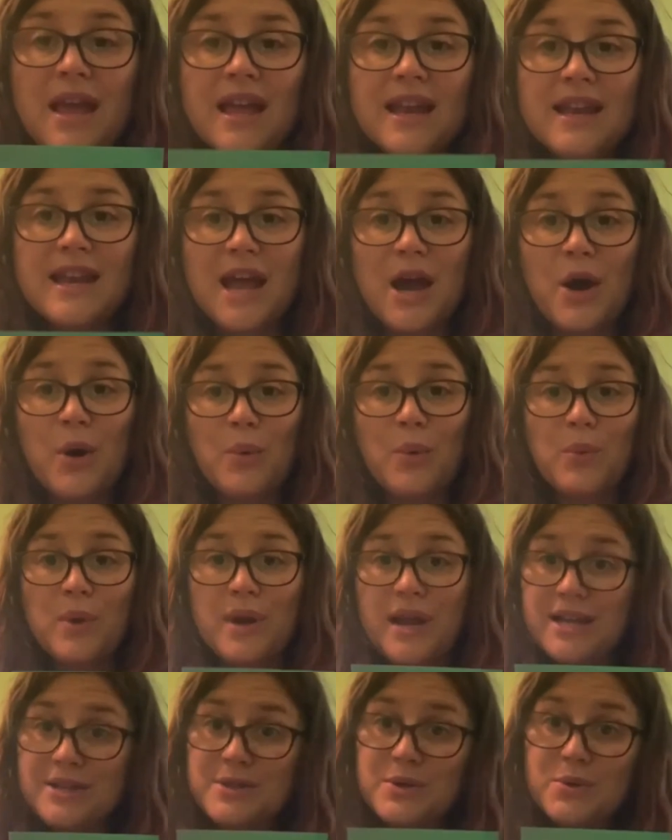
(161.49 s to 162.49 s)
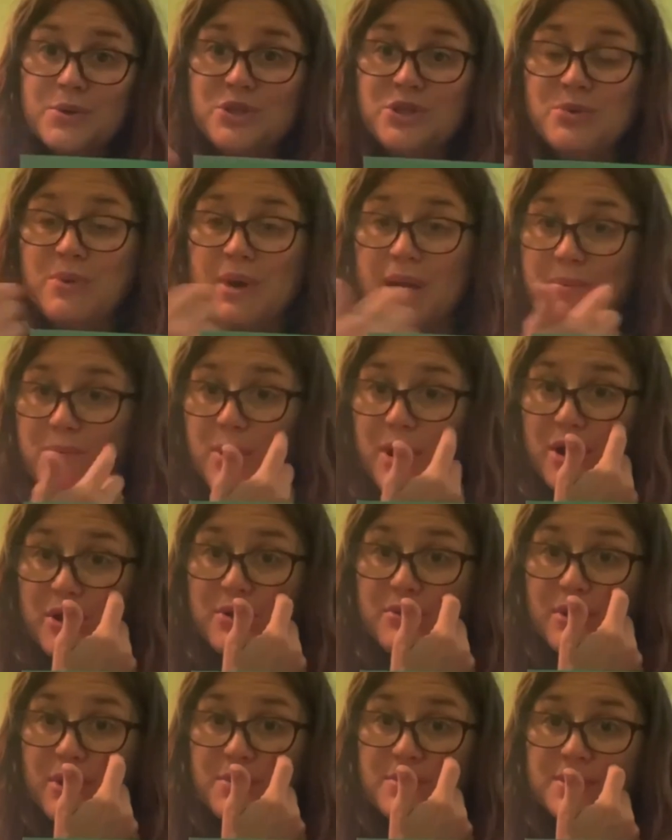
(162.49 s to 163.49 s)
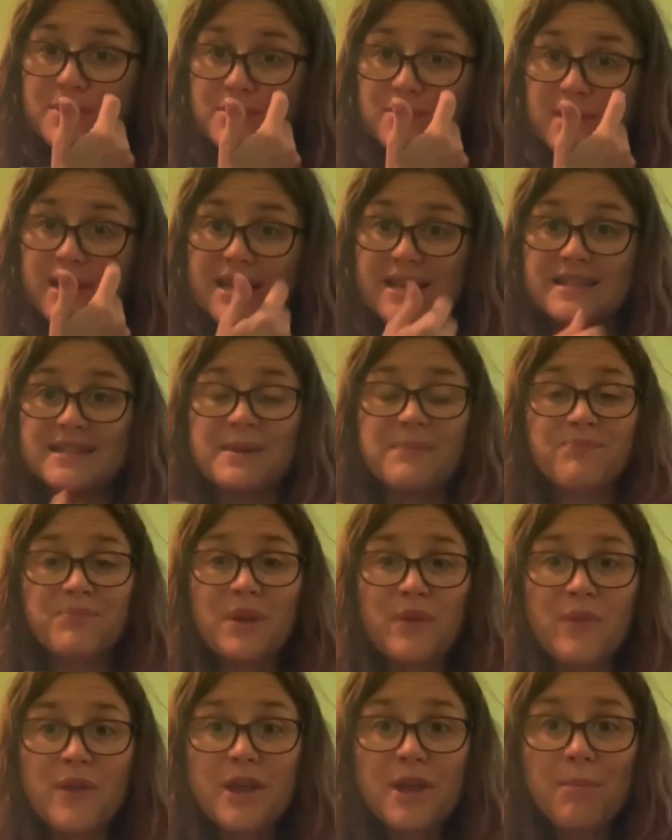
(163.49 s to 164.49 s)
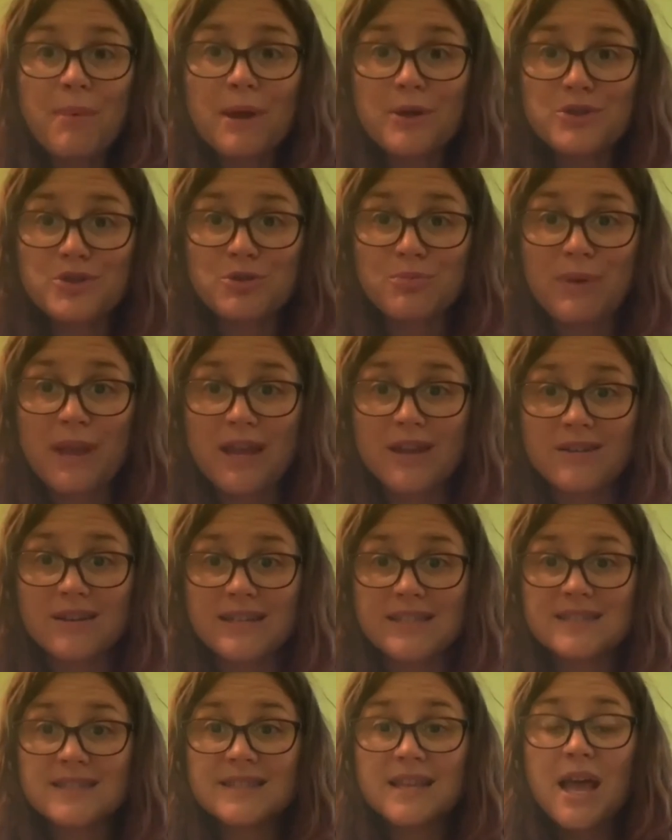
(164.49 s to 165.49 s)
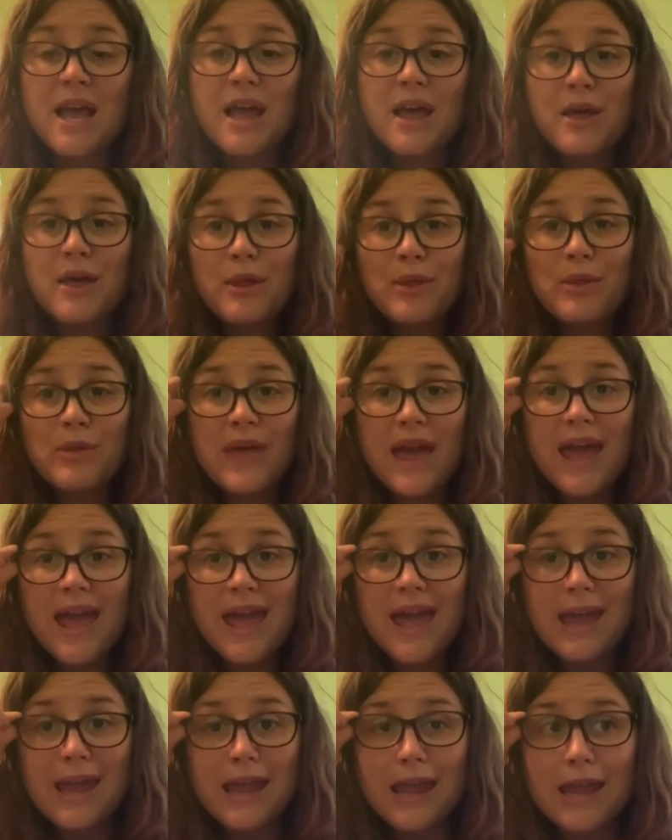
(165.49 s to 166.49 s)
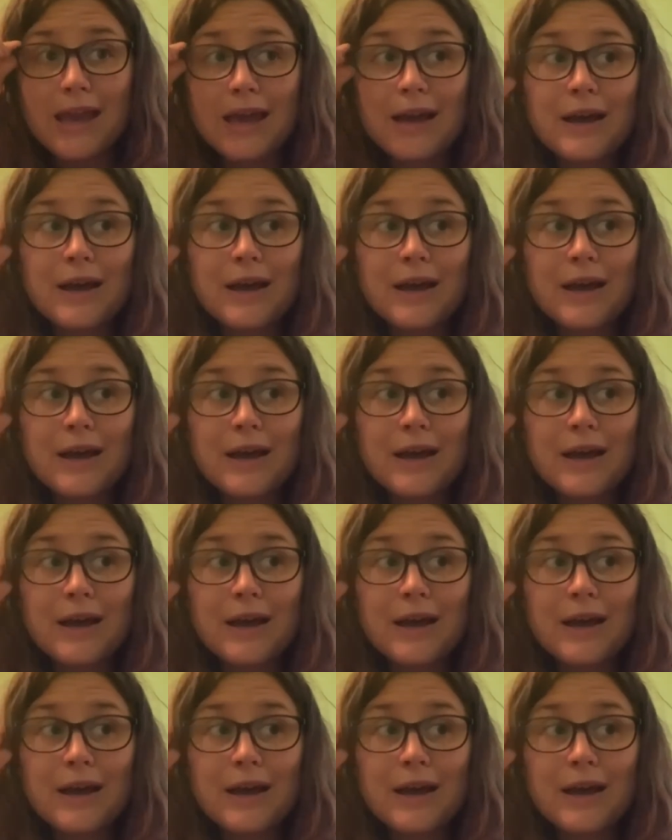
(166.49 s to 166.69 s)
Now, when I told you I bought groceries, think about your parents. They